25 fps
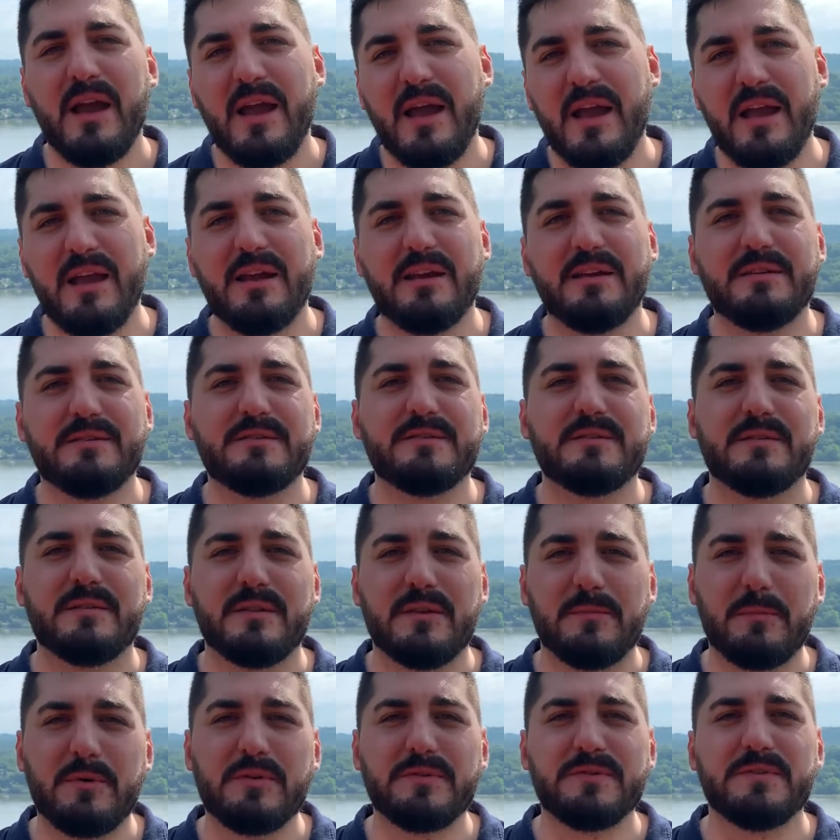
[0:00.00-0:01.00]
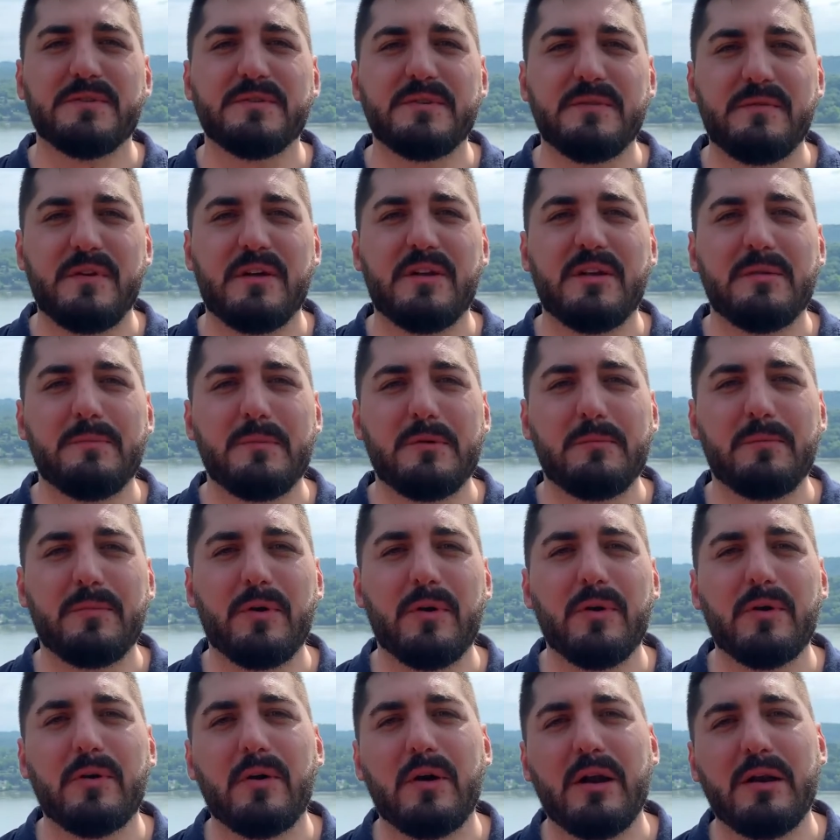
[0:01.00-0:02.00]
And the personal development
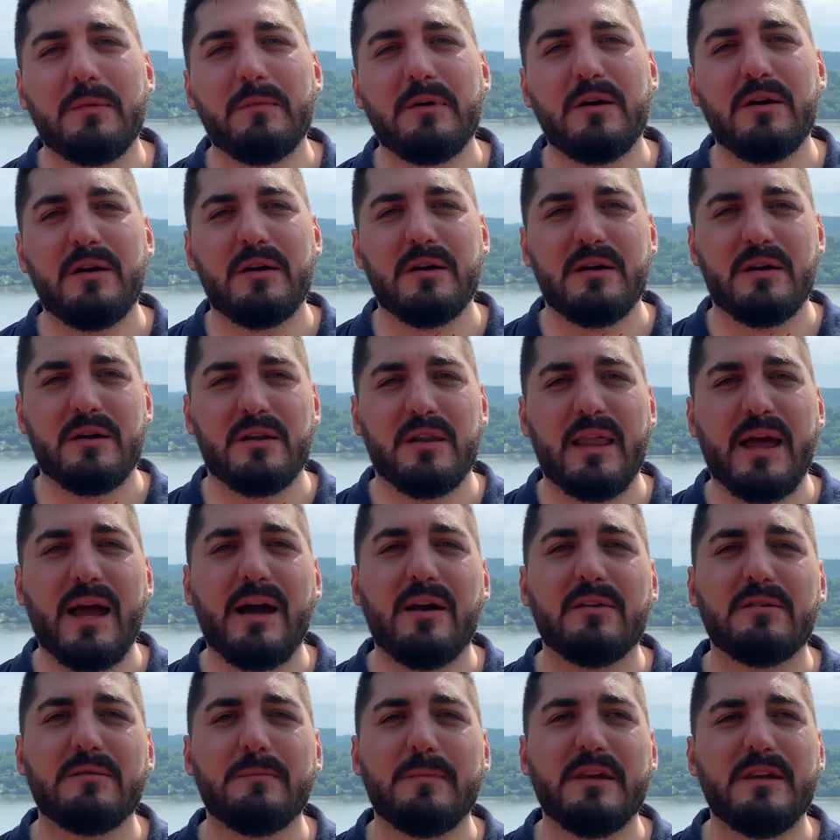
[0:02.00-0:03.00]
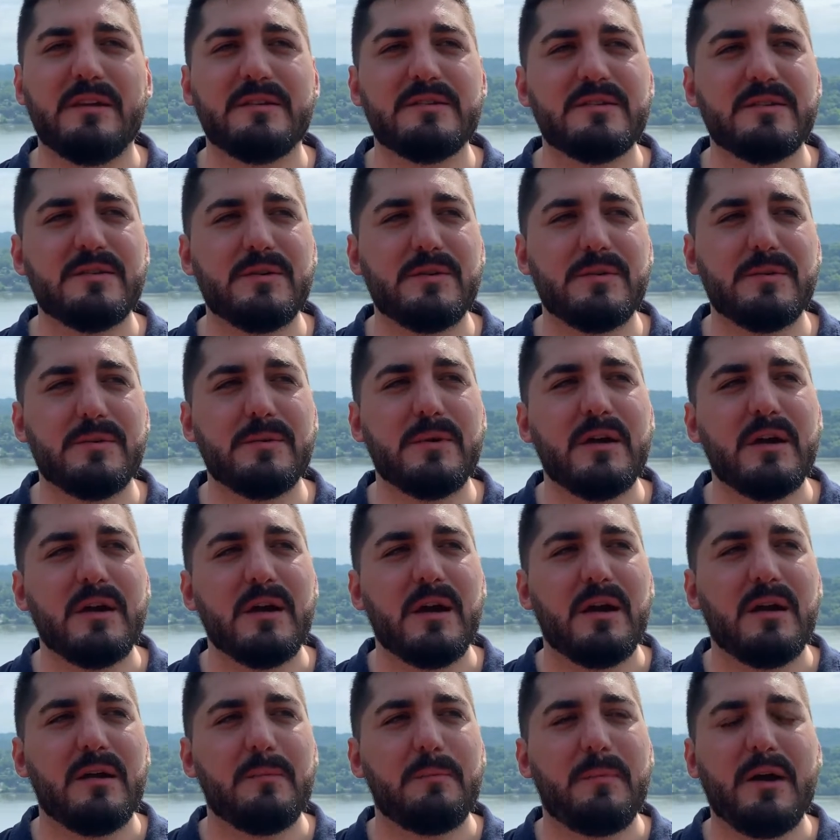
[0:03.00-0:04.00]
program allowed me to
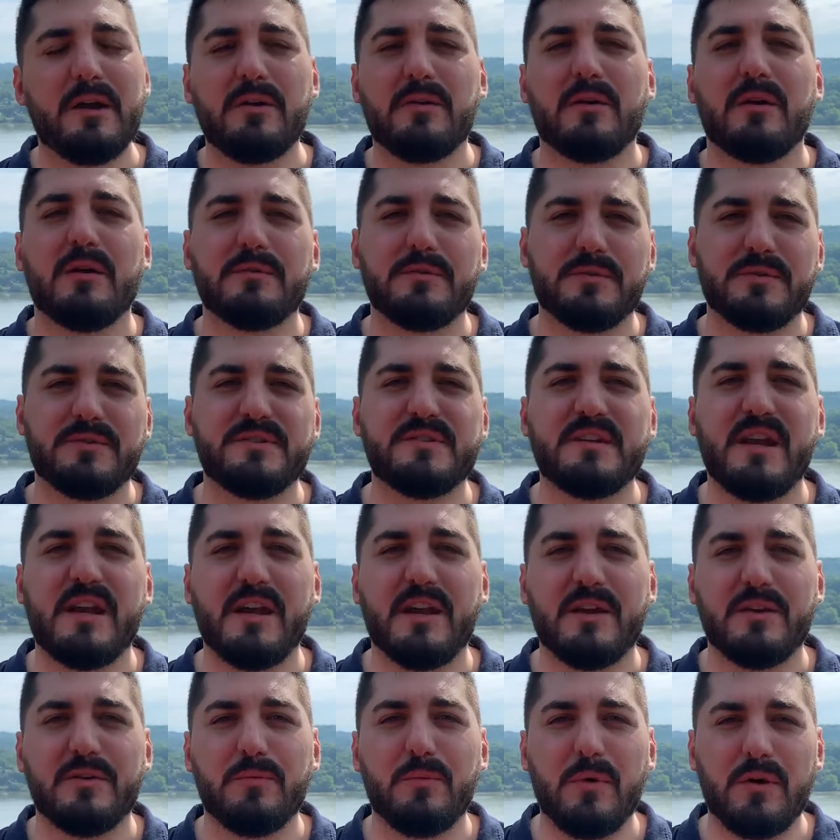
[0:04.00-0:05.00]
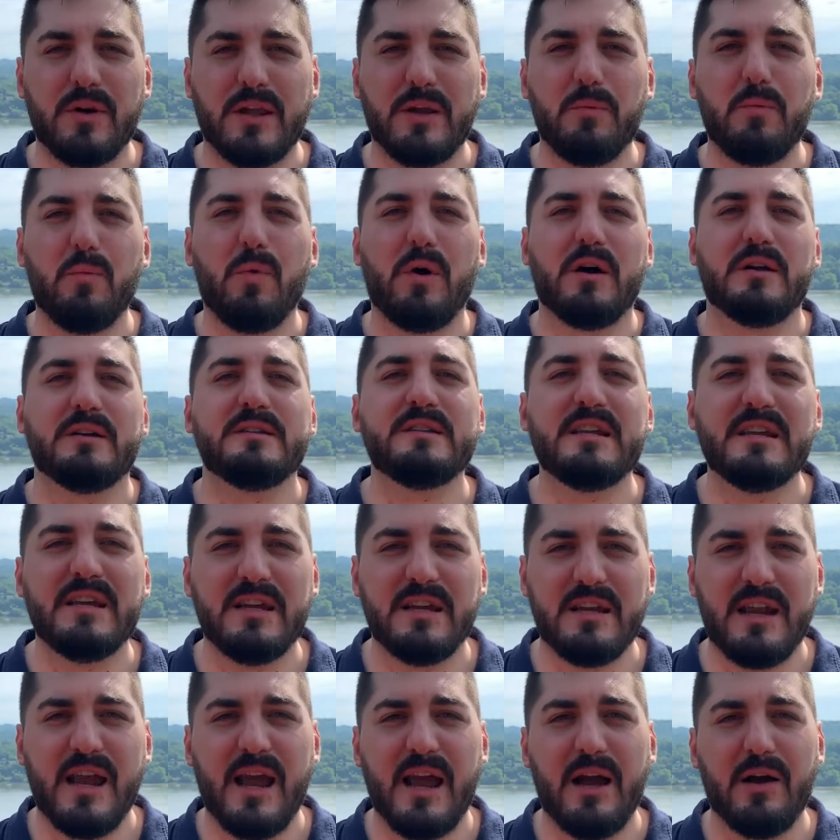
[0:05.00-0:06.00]
better understand what I
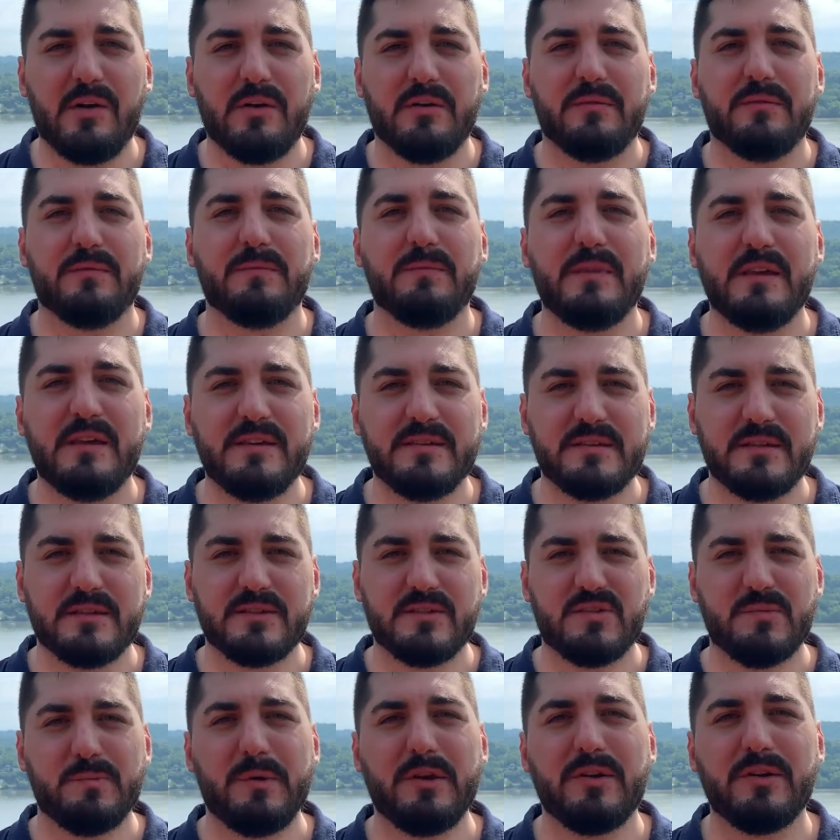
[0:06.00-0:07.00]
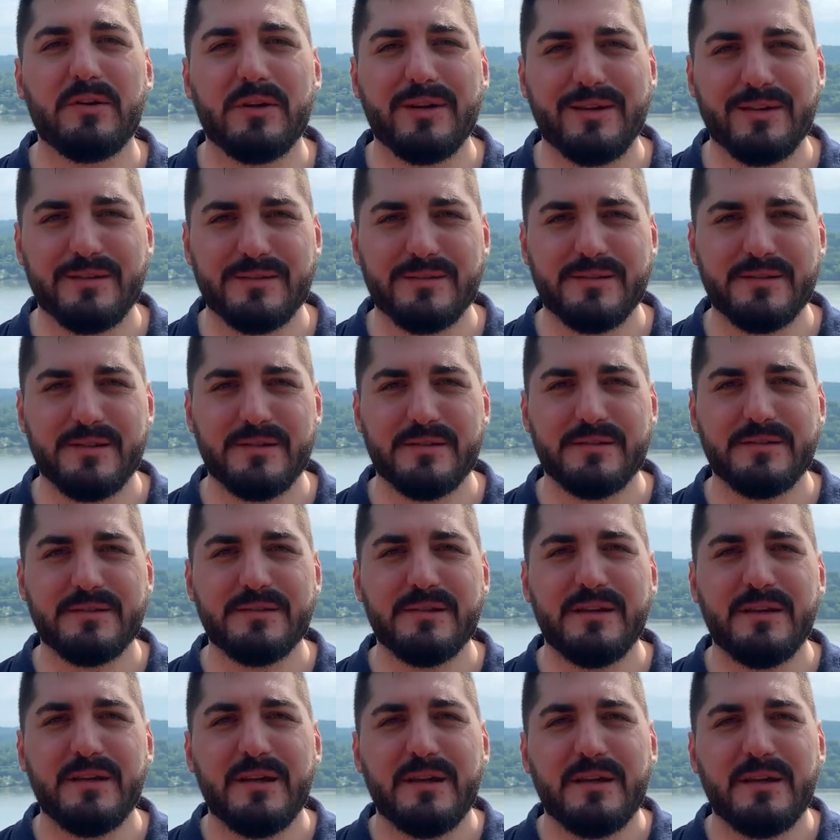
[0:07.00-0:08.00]
wanted out of these experiences.